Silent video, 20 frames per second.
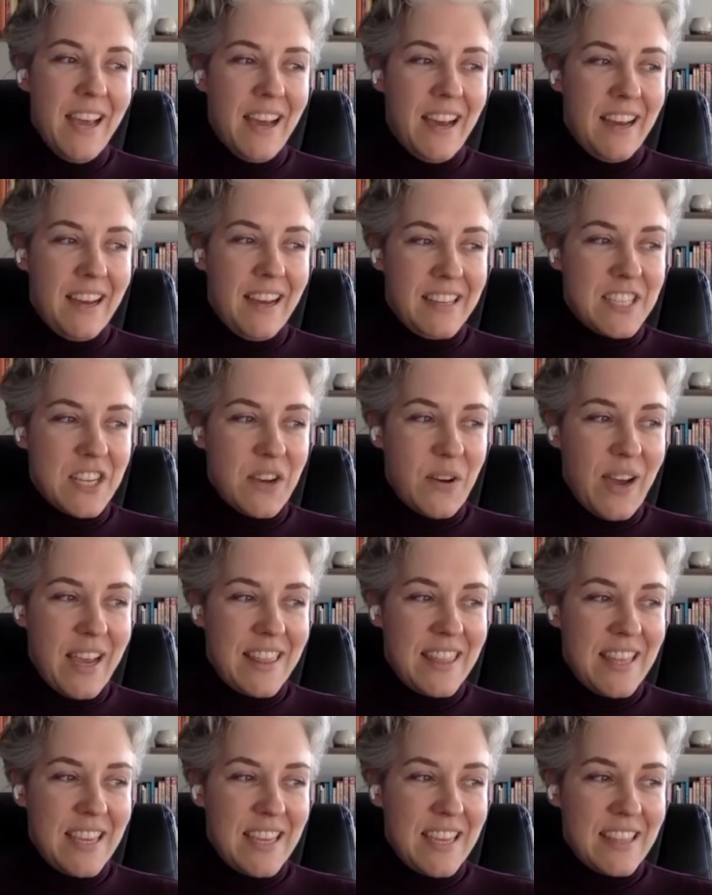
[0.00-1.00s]
Uh, so I
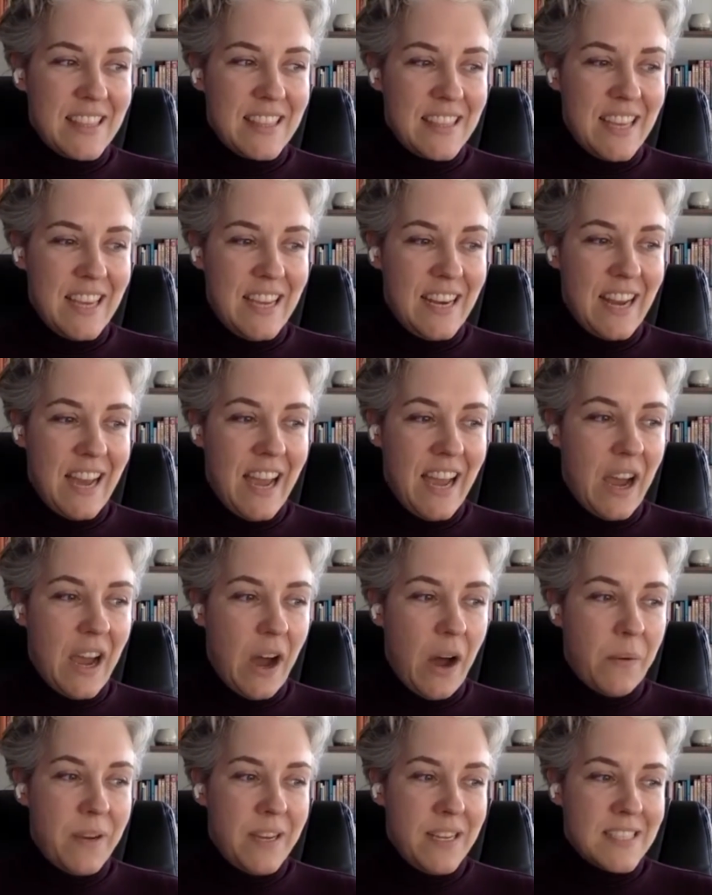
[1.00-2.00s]
think that I
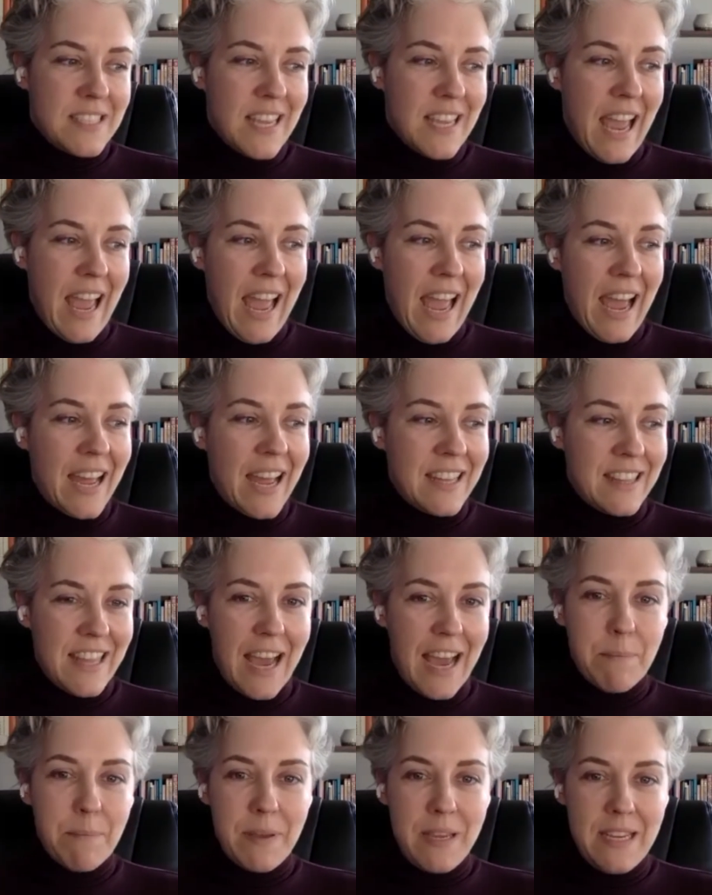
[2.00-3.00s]
always had
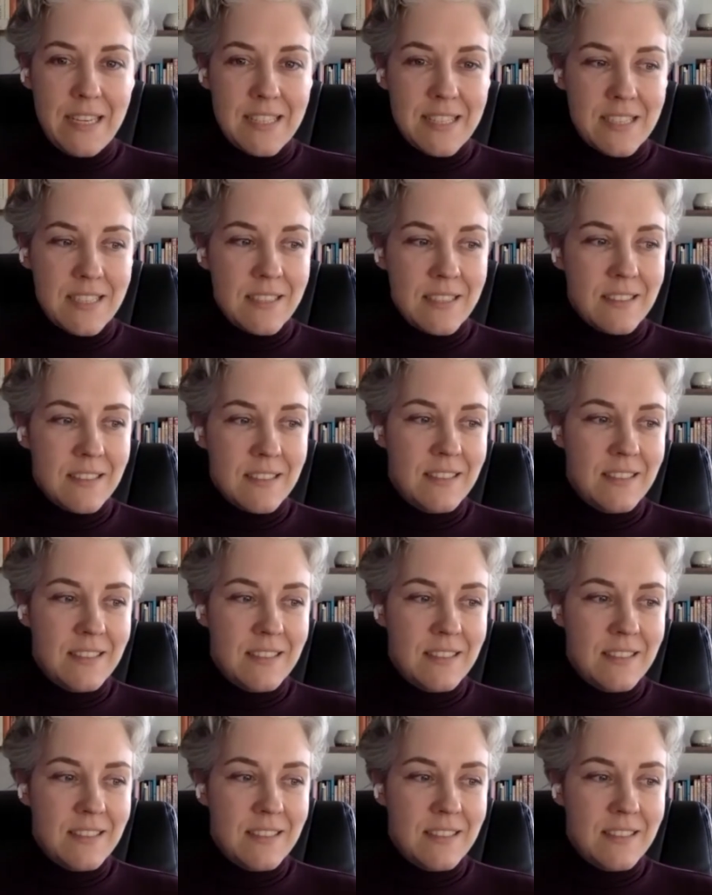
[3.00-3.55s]
that piece